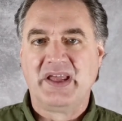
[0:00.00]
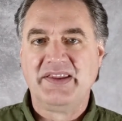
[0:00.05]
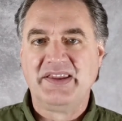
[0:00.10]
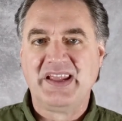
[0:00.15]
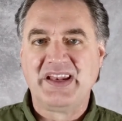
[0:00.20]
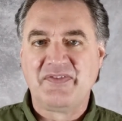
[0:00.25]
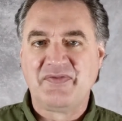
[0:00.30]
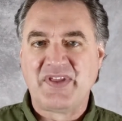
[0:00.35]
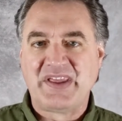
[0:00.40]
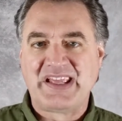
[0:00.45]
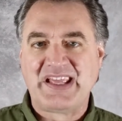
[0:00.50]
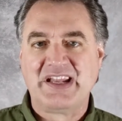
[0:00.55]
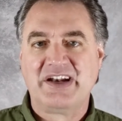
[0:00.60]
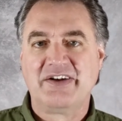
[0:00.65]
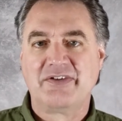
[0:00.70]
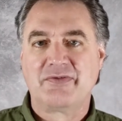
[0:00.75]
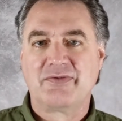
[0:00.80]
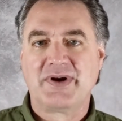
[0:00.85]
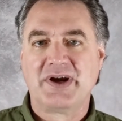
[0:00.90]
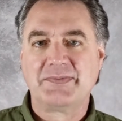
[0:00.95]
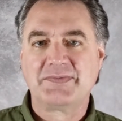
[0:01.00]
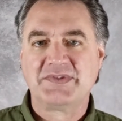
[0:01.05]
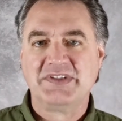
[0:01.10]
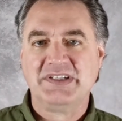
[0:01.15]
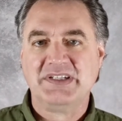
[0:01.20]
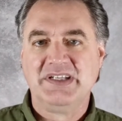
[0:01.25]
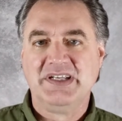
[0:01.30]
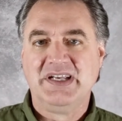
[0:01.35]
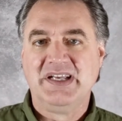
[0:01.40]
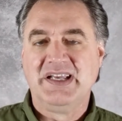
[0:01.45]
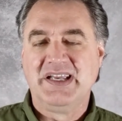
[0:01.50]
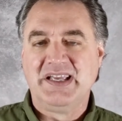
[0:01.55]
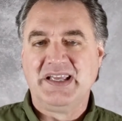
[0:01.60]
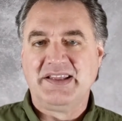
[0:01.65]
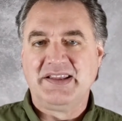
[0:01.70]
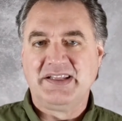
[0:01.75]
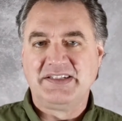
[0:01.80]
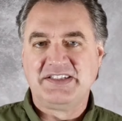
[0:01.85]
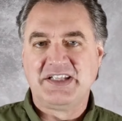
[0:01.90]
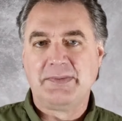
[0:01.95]
and then if they get interrupted,
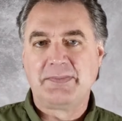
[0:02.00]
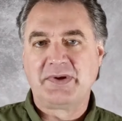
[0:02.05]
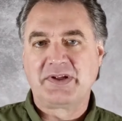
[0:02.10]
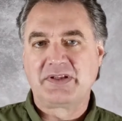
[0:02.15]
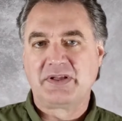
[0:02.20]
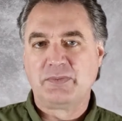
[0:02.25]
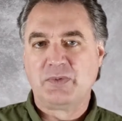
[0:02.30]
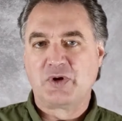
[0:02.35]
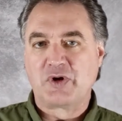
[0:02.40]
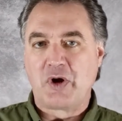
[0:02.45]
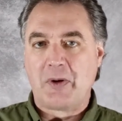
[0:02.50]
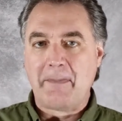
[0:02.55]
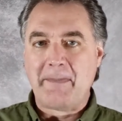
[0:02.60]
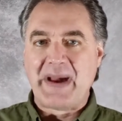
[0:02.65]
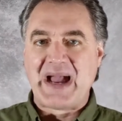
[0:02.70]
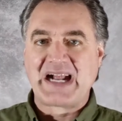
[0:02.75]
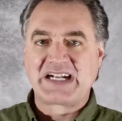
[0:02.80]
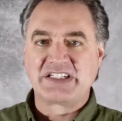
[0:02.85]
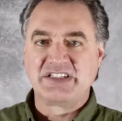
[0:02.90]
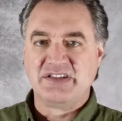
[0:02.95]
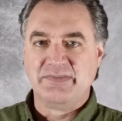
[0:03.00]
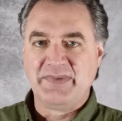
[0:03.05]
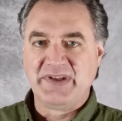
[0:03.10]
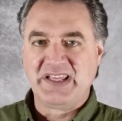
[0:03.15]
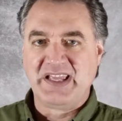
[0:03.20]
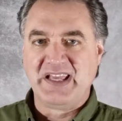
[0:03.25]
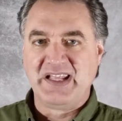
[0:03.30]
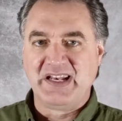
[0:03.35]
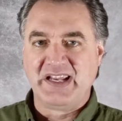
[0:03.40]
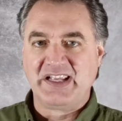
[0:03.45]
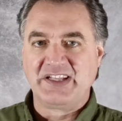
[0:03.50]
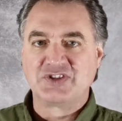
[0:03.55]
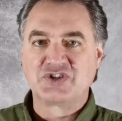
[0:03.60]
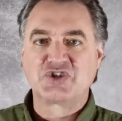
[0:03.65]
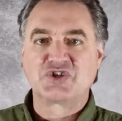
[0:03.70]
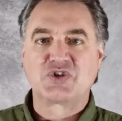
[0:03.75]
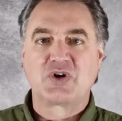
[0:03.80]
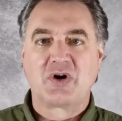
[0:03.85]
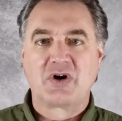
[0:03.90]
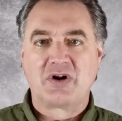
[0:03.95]
they typically will go back to the beginning and
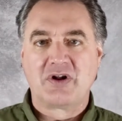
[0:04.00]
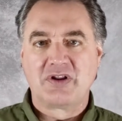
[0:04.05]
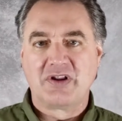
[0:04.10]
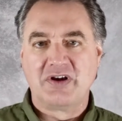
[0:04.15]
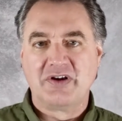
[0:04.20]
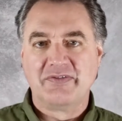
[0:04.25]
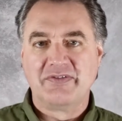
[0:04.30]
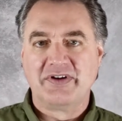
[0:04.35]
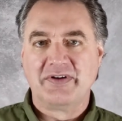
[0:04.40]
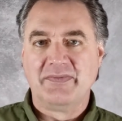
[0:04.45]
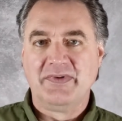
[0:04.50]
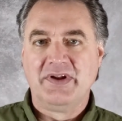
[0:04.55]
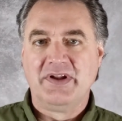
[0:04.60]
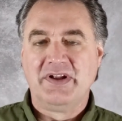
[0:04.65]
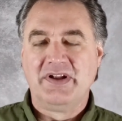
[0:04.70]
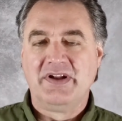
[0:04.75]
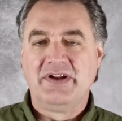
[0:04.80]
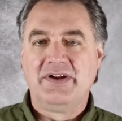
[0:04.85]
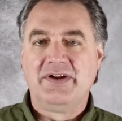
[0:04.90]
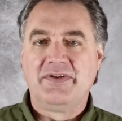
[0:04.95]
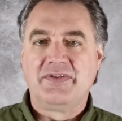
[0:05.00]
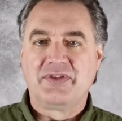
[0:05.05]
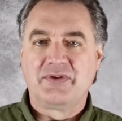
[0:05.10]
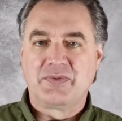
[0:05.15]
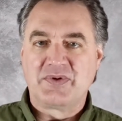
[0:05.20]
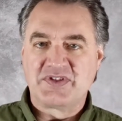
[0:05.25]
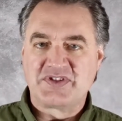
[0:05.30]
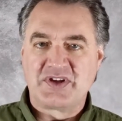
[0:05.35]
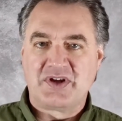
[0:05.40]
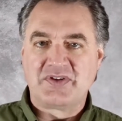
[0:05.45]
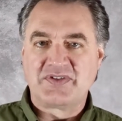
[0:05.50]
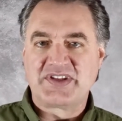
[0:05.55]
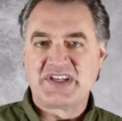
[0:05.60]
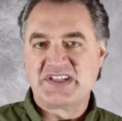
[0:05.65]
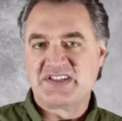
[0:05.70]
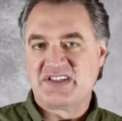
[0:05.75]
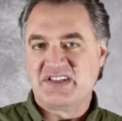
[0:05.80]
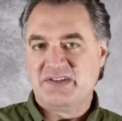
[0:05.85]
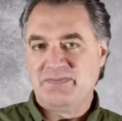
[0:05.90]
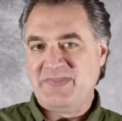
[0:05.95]
start all over the result
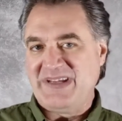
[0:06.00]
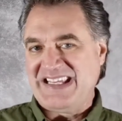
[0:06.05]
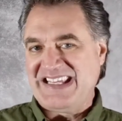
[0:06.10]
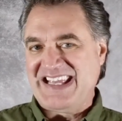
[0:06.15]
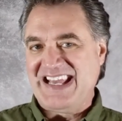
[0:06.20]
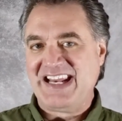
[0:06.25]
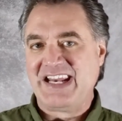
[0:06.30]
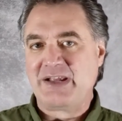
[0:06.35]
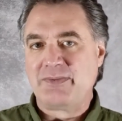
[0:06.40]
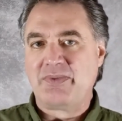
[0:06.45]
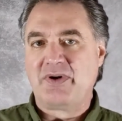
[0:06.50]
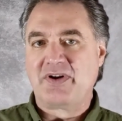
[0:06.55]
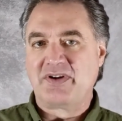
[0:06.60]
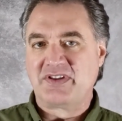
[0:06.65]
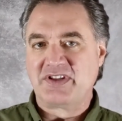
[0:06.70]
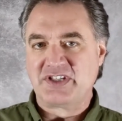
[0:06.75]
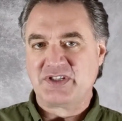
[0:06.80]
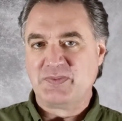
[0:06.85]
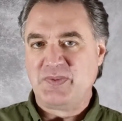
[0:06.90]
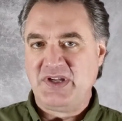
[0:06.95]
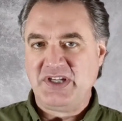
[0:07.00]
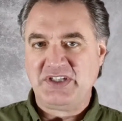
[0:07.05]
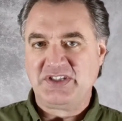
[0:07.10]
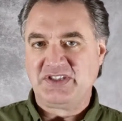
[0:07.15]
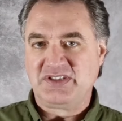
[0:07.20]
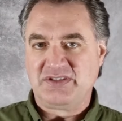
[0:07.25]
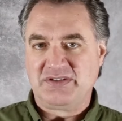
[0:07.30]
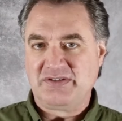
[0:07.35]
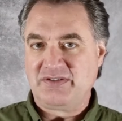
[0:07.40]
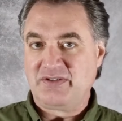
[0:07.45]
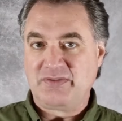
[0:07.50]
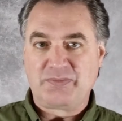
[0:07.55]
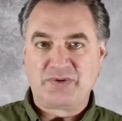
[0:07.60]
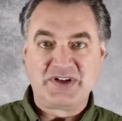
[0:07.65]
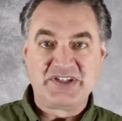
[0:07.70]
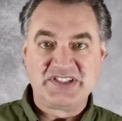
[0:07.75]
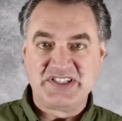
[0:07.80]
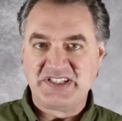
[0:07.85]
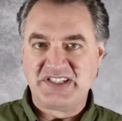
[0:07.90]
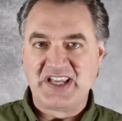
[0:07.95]
is the beginning part of the speech or the
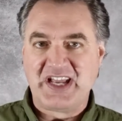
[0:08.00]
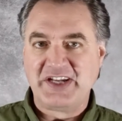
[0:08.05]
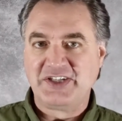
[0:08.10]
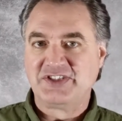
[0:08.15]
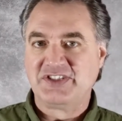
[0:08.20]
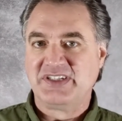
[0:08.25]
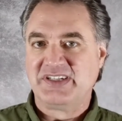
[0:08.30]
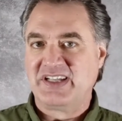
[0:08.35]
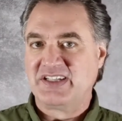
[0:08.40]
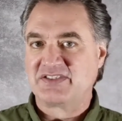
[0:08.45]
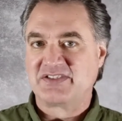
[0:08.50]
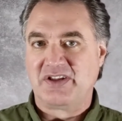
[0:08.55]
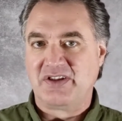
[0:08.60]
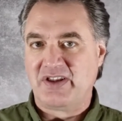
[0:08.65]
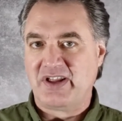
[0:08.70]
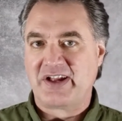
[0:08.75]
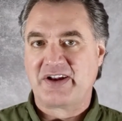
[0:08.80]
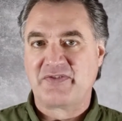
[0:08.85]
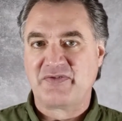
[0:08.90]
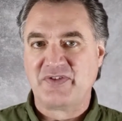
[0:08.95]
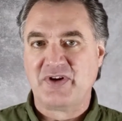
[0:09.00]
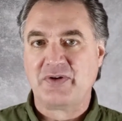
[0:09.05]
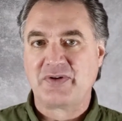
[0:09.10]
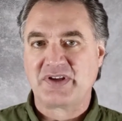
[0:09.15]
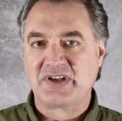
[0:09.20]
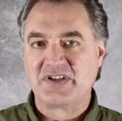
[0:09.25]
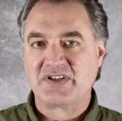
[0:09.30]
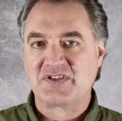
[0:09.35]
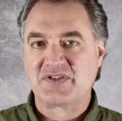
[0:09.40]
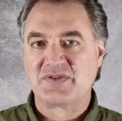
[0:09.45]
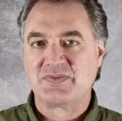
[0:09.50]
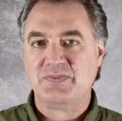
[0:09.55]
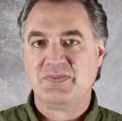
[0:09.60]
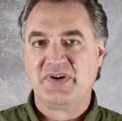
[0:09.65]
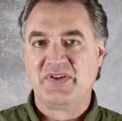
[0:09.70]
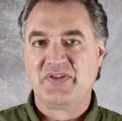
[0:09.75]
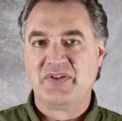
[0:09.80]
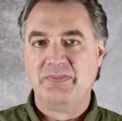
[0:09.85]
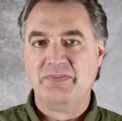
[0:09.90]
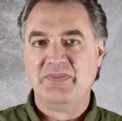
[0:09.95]
presentation gets a lot of focus,
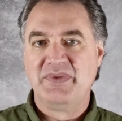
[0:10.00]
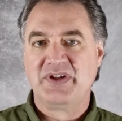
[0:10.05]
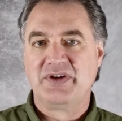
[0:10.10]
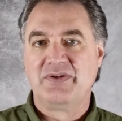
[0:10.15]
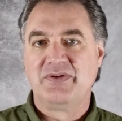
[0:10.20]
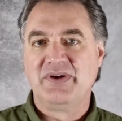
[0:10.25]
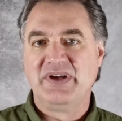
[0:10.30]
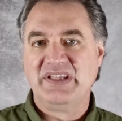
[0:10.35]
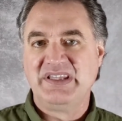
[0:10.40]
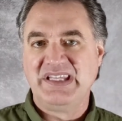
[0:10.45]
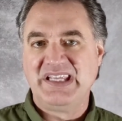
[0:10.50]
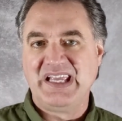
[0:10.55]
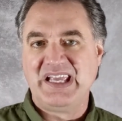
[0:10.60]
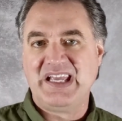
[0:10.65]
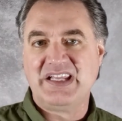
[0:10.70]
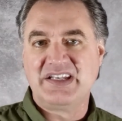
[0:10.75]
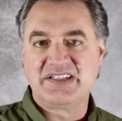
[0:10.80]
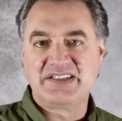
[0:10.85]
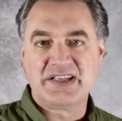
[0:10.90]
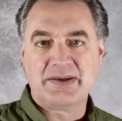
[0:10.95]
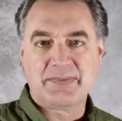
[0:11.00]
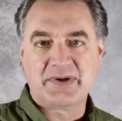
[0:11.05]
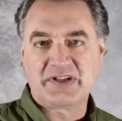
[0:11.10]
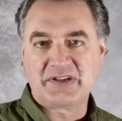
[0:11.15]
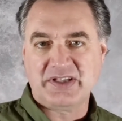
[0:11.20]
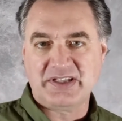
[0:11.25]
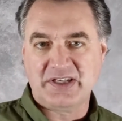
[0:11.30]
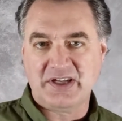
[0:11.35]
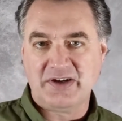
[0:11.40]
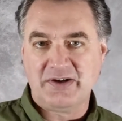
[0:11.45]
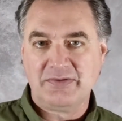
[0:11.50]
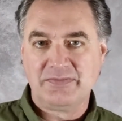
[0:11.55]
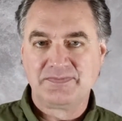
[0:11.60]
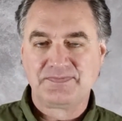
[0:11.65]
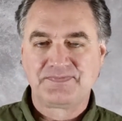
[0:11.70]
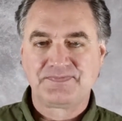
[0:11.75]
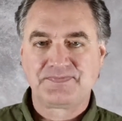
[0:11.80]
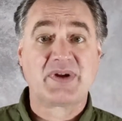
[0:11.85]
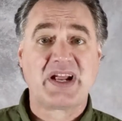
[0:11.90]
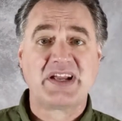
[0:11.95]
but the middle and the end typically don't.
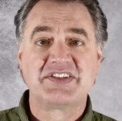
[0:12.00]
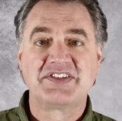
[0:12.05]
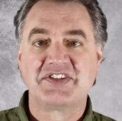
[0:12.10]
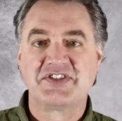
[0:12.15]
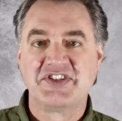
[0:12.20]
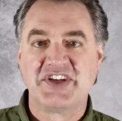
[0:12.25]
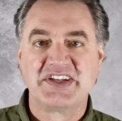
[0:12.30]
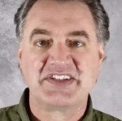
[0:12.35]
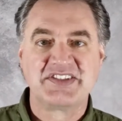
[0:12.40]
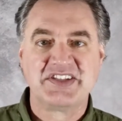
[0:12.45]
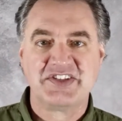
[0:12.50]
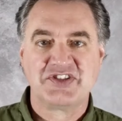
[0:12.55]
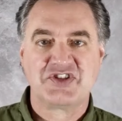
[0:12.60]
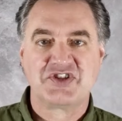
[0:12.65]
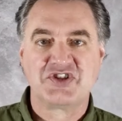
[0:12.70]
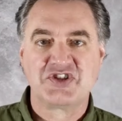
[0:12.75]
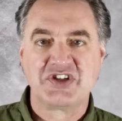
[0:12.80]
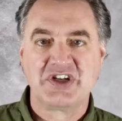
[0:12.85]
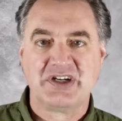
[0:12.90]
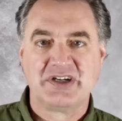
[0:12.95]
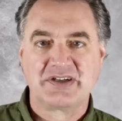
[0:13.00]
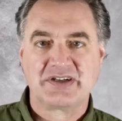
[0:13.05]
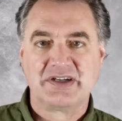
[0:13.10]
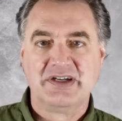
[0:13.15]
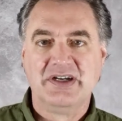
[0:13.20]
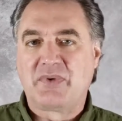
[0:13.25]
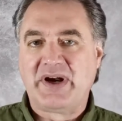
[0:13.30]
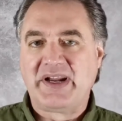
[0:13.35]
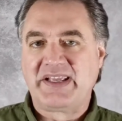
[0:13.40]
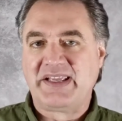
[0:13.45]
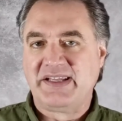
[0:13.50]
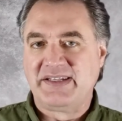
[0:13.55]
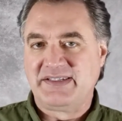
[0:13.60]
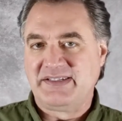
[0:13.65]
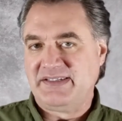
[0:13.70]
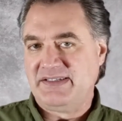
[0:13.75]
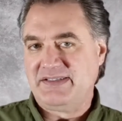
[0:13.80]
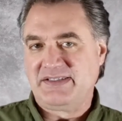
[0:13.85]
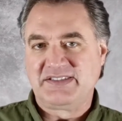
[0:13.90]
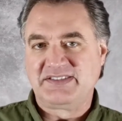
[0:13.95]
What I suggest is chunk. Break it,
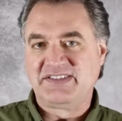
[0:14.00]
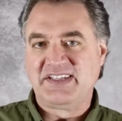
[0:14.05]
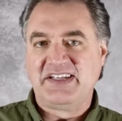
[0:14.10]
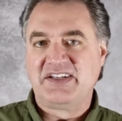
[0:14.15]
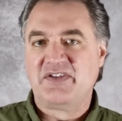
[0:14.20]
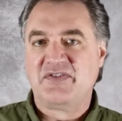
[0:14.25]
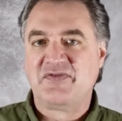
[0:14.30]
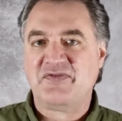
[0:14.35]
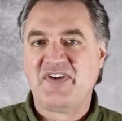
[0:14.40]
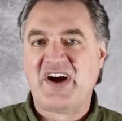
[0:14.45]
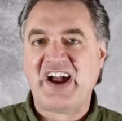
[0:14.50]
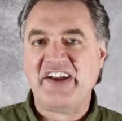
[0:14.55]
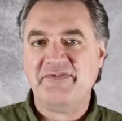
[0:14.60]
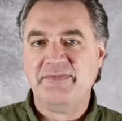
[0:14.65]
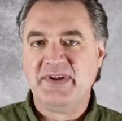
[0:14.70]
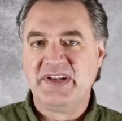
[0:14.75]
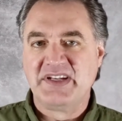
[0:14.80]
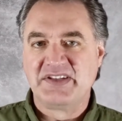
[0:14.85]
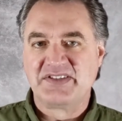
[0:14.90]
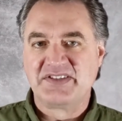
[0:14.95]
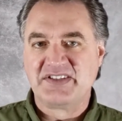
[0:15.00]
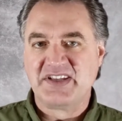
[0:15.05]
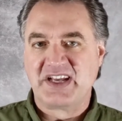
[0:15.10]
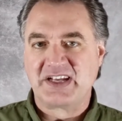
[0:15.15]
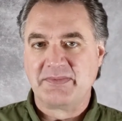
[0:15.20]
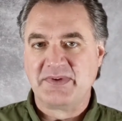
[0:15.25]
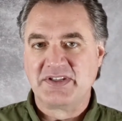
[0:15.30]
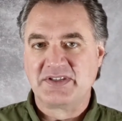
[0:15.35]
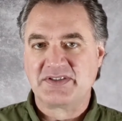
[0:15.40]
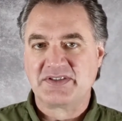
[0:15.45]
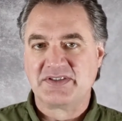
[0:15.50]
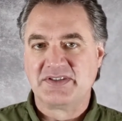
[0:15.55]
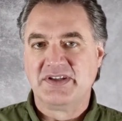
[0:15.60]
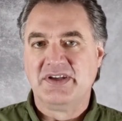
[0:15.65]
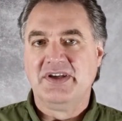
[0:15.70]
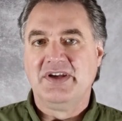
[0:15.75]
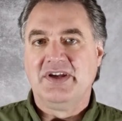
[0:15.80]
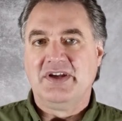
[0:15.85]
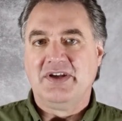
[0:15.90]
uh, let's say, into five minute segments.